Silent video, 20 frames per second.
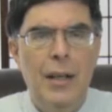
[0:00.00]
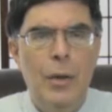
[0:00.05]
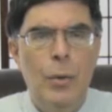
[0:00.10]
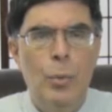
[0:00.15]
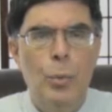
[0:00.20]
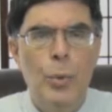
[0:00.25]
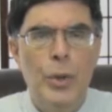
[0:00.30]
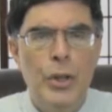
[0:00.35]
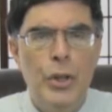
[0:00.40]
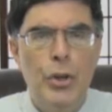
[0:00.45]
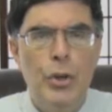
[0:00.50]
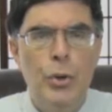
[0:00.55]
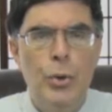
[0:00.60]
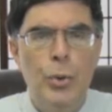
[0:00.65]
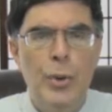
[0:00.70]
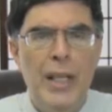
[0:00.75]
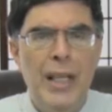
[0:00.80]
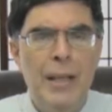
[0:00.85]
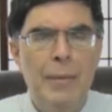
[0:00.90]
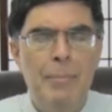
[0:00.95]
a rich
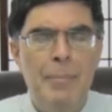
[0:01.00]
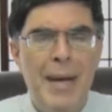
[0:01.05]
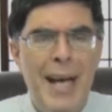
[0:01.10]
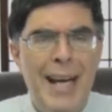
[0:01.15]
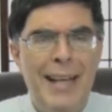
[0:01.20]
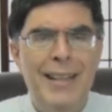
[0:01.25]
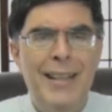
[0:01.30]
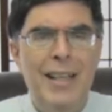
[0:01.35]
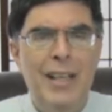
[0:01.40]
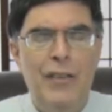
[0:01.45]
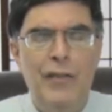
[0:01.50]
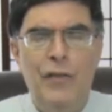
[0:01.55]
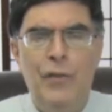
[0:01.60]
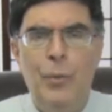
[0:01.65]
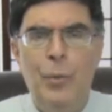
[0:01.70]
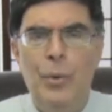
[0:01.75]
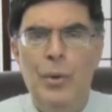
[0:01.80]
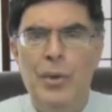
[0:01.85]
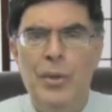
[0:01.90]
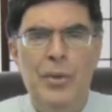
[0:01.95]
Greek magnate
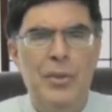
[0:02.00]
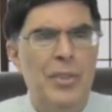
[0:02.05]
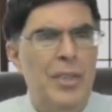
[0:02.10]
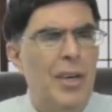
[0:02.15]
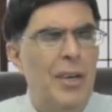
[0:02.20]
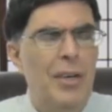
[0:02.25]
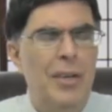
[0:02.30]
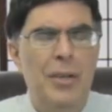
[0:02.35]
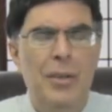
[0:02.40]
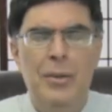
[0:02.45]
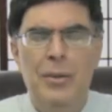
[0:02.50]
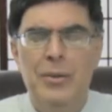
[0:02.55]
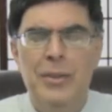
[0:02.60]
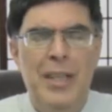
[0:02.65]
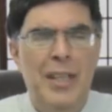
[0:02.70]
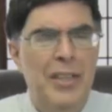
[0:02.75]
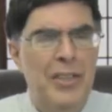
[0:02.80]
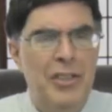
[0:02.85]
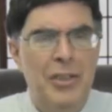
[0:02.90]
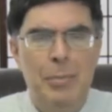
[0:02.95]
for? And there's a whole
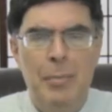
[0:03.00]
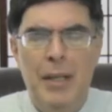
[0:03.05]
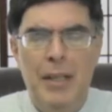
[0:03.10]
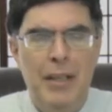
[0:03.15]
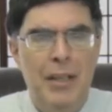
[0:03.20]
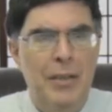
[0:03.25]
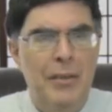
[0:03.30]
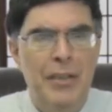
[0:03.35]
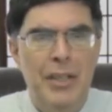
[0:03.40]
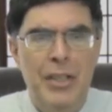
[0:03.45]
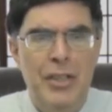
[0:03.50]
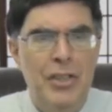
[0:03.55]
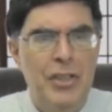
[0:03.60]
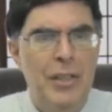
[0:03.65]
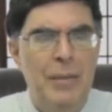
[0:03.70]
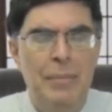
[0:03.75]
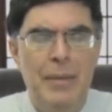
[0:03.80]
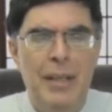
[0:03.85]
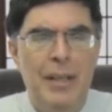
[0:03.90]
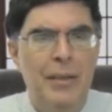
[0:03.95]
lot of
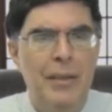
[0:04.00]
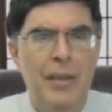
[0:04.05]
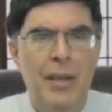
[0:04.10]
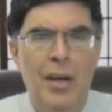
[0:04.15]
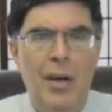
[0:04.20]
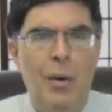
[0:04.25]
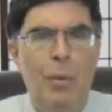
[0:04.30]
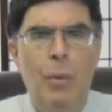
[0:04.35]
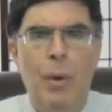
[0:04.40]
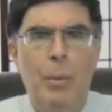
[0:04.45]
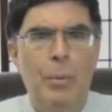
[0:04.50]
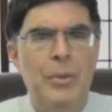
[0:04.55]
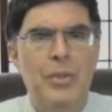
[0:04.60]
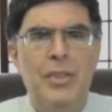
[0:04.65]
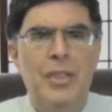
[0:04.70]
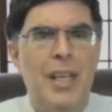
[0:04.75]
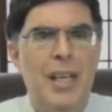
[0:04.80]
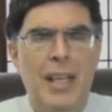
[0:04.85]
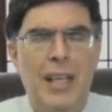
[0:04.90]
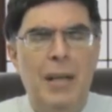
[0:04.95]
speculation about what
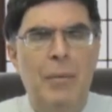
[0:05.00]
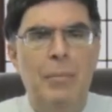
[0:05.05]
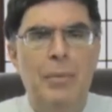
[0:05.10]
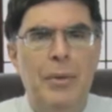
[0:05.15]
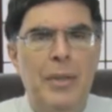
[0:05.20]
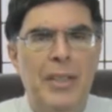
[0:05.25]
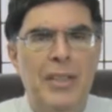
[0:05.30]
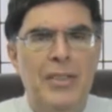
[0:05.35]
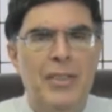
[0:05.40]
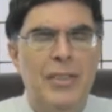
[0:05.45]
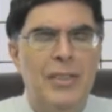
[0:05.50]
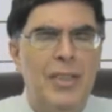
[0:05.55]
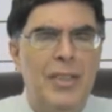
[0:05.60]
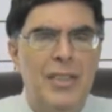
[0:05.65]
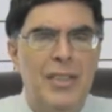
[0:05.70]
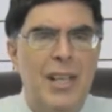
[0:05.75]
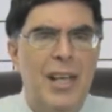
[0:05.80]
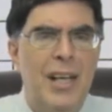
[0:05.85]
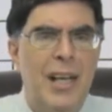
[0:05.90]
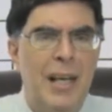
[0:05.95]
was taking place at the
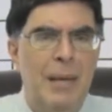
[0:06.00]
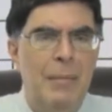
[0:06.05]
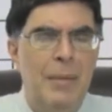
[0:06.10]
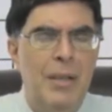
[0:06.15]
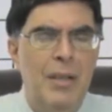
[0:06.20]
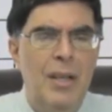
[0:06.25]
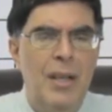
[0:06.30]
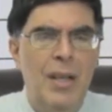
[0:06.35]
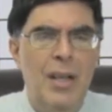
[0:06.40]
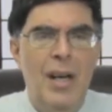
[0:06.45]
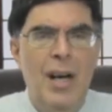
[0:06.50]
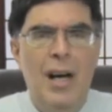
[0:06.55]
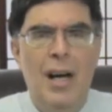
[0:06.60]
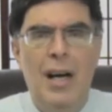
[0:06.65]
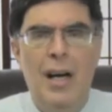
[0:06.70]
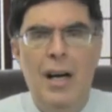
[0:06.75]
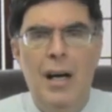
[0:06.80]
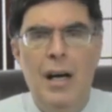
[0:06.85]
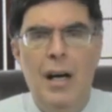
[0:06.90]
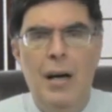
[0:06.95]
time, and
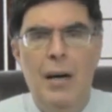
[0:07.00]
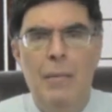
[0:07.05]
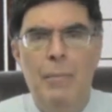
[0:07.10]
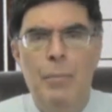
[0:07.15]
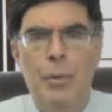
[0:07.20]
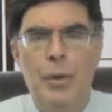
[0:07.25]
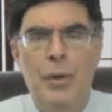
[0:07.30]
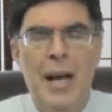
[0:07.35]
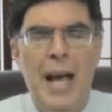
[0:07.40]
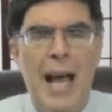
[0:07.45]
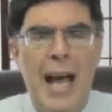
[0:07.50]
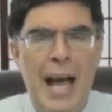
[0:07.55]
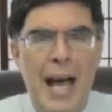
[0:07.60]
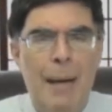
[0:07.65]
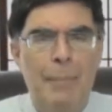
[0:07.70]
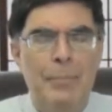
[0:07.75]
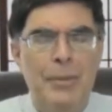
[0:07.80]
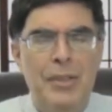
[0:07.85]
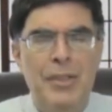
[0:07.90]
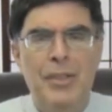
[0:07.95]

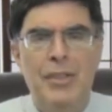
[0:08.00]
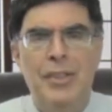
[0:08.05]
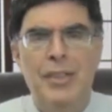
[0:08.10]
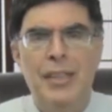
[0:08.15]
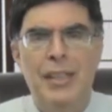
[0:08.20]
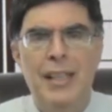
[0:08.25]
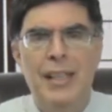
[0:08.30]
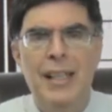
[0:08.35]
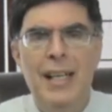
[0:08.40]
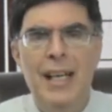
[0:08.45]
perhaps